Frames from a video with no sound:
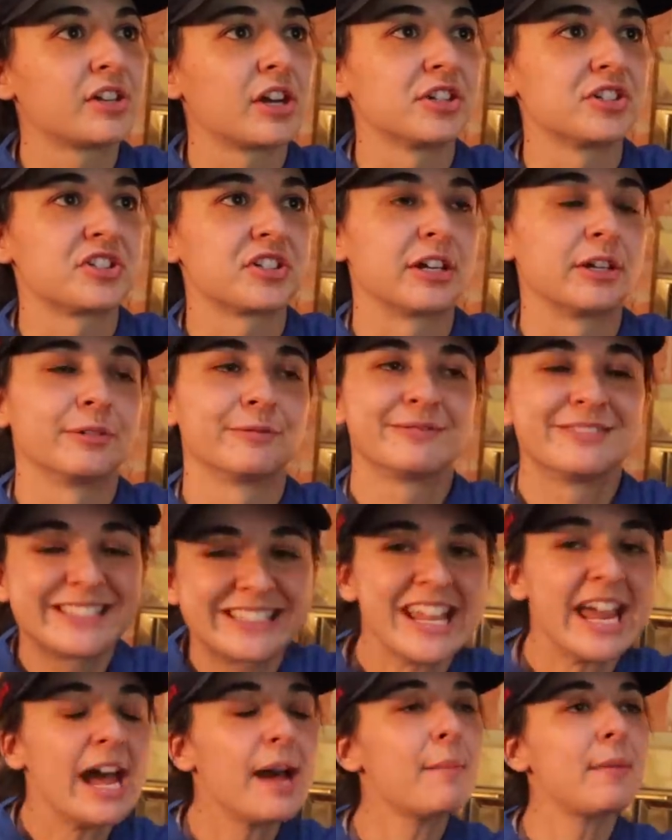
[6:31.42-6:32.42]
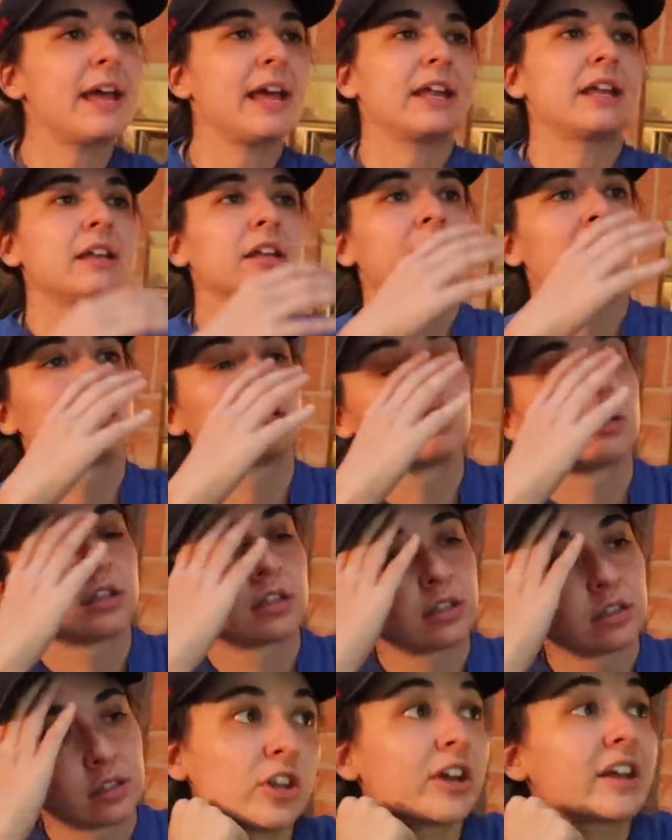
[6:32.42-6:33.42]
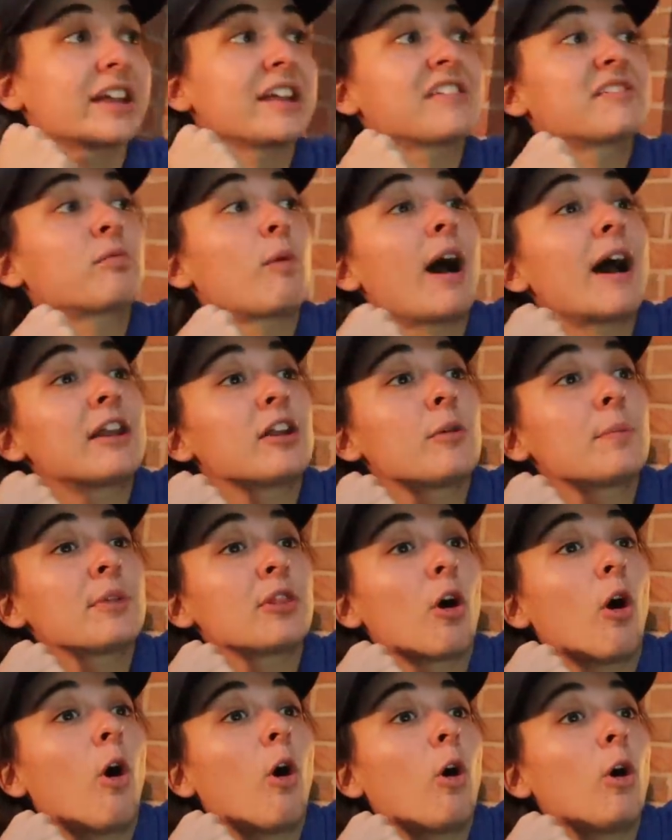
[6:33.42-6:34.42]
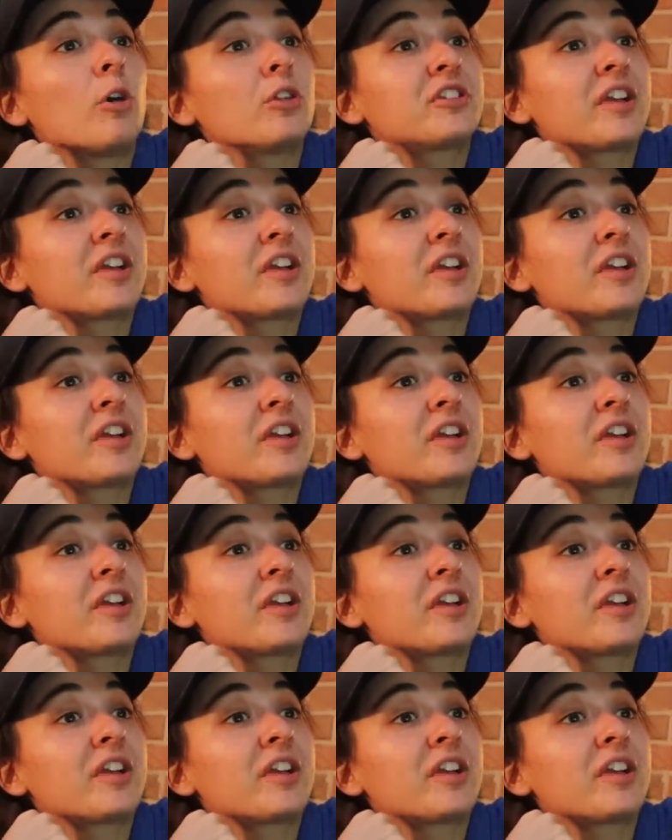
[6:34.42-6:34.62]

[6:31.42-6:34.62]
Touchdown. Damn it. Look, he's wide open the whole